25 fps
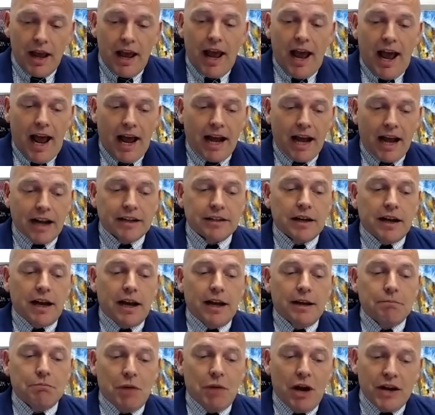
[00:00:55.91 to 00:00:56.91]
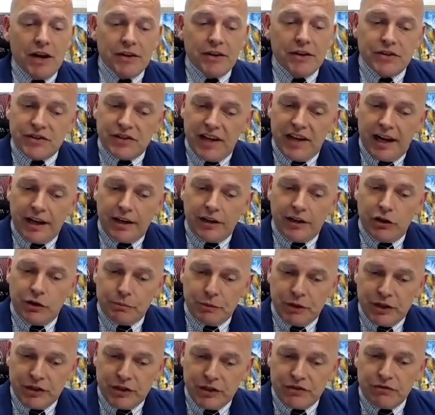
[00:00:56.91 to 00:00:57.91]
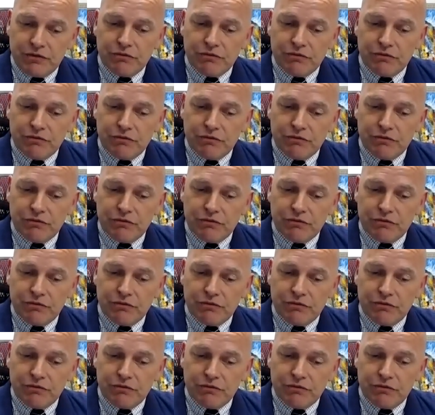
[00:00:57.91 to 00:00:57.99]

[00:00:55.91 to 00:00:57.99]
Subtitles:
and a master's in economics